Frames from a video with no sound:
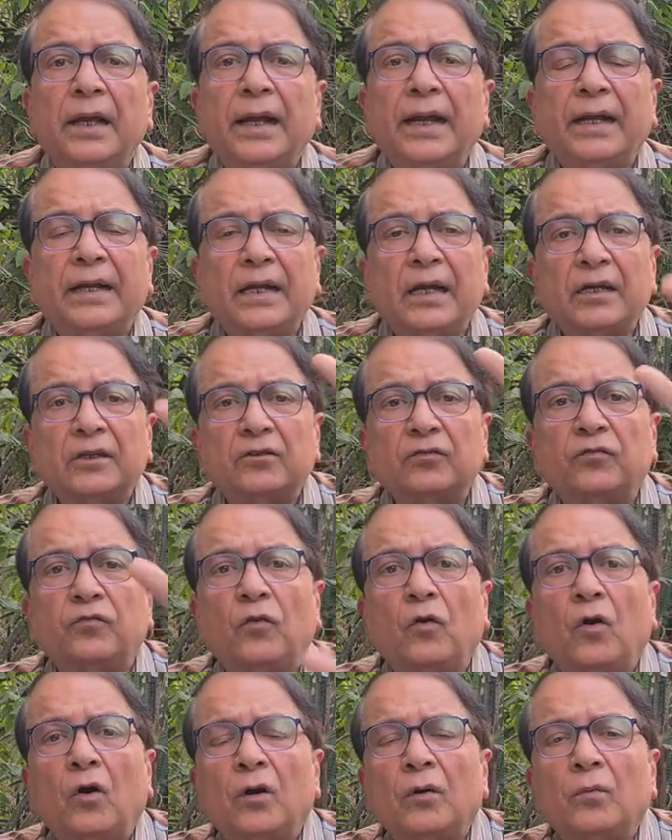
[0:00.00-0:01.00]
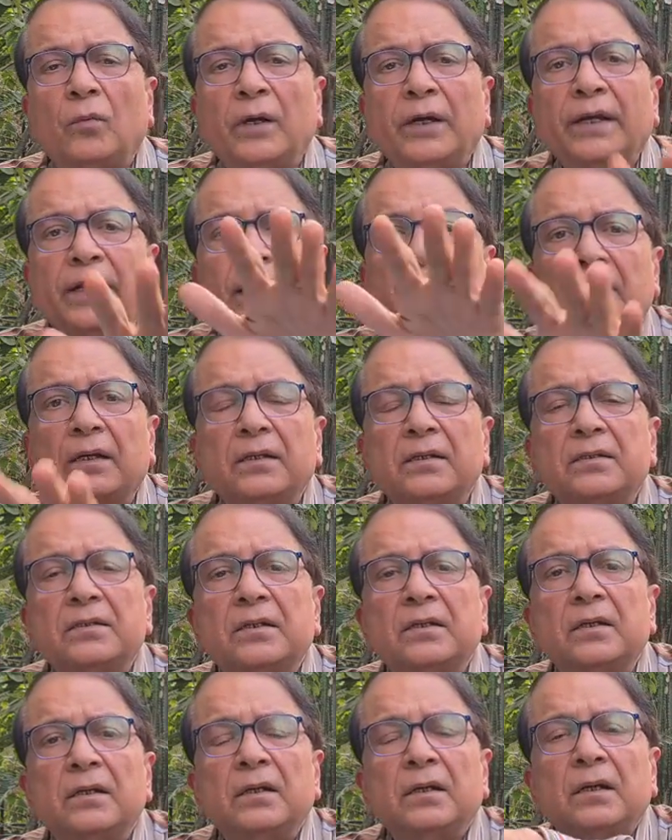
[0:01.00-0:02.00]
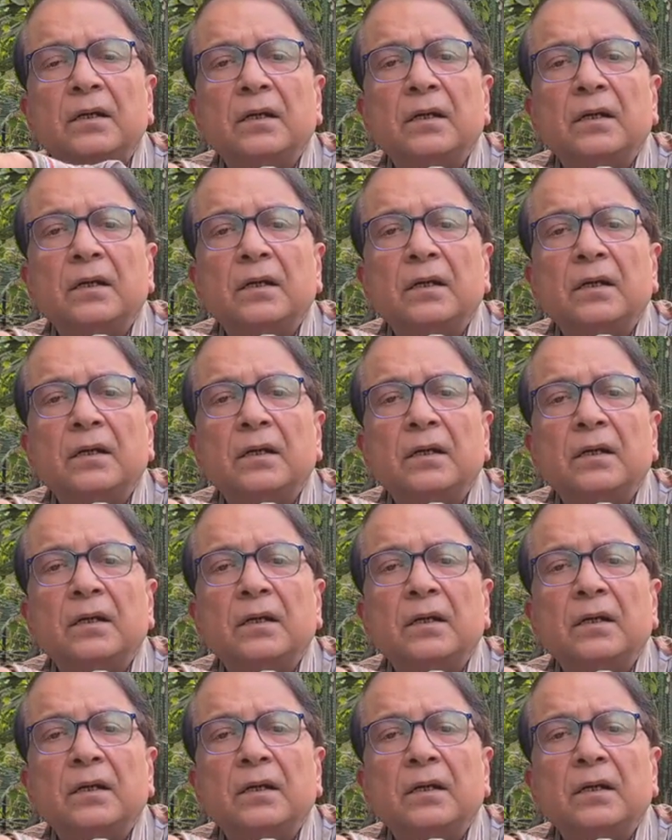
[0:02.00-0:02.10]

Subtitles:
It has four verticals,